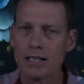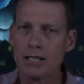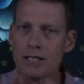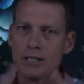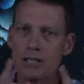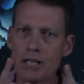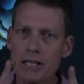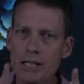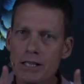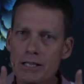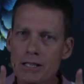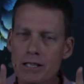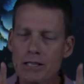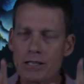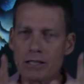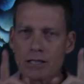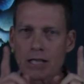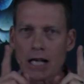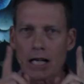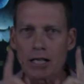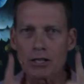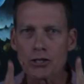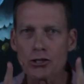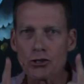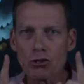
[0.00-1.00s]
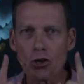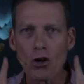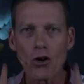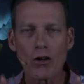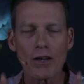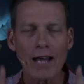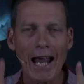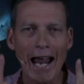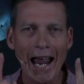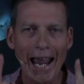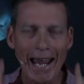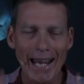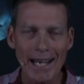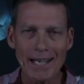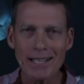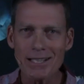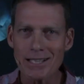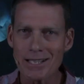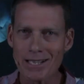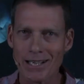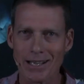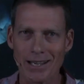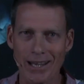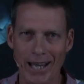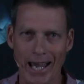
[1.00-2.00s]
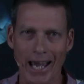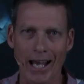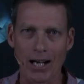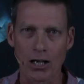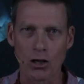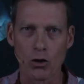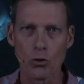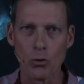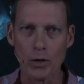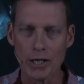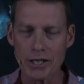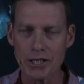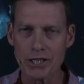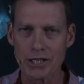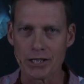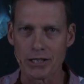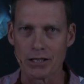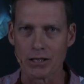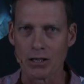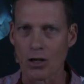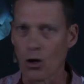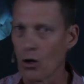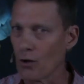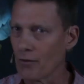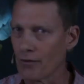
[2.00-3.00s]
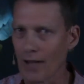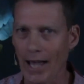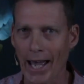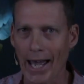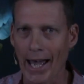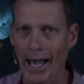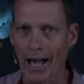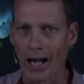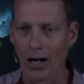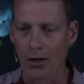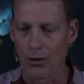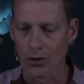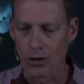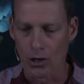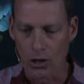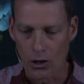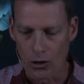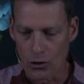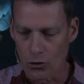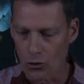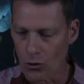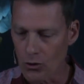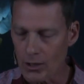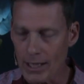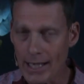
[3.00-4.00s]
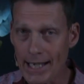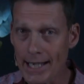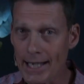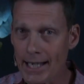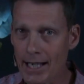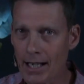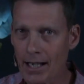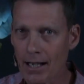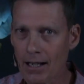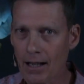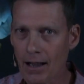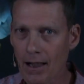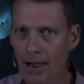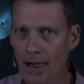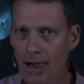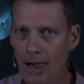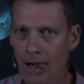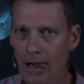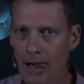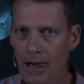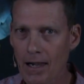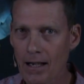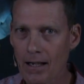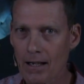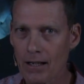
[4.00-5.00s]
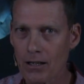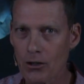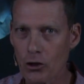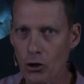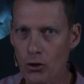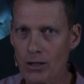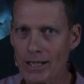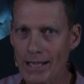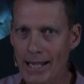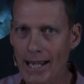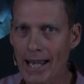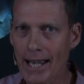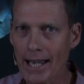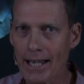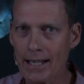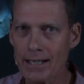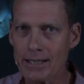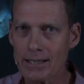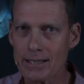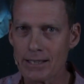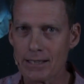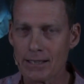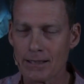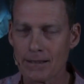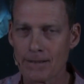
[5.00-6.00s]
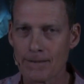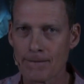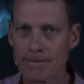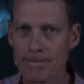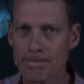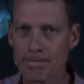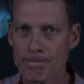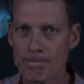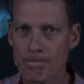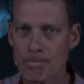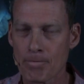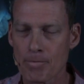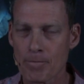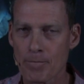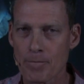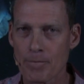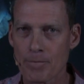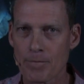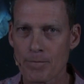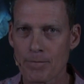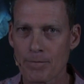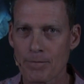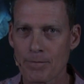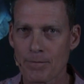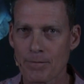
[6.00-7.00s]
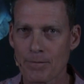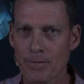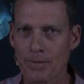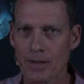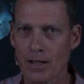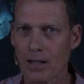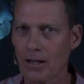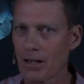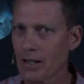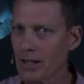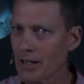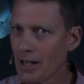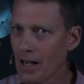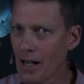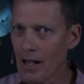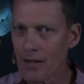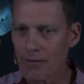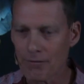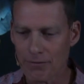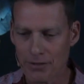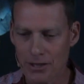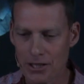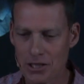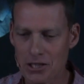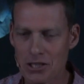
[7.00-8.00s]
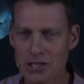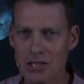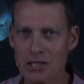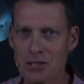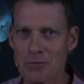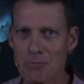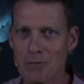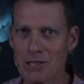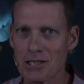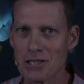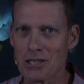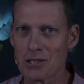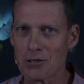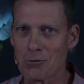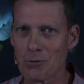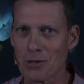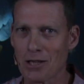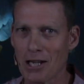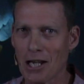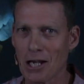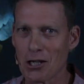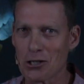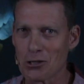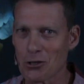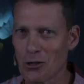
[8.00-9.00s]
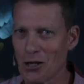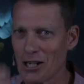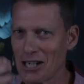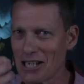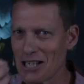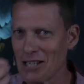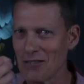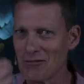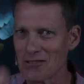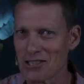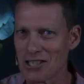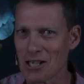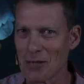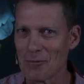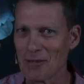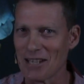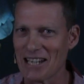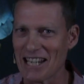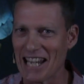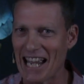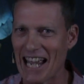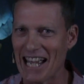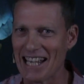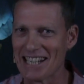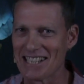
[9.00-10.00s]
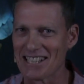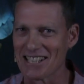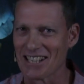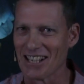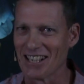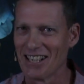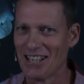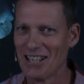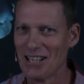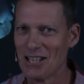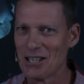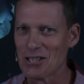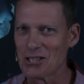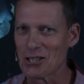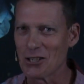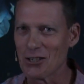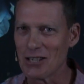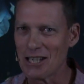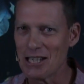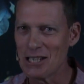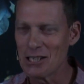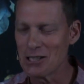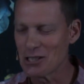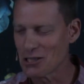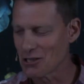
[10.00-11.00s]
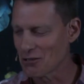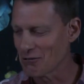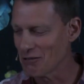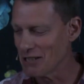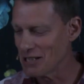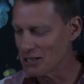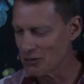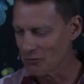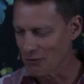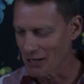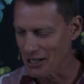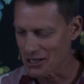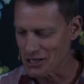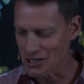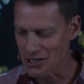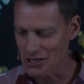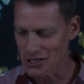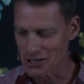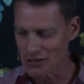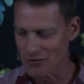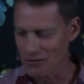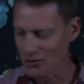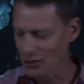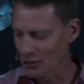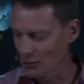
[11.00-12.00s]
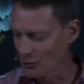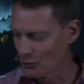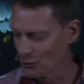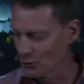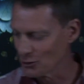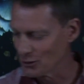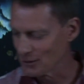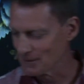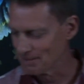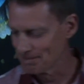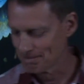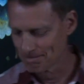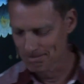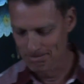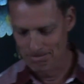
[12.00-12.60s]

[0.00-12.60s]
Jesus does not answer that question of how. Not here, not yet. And I can't finish this message without trying to give some of the answer. So here's three directions you've got to look.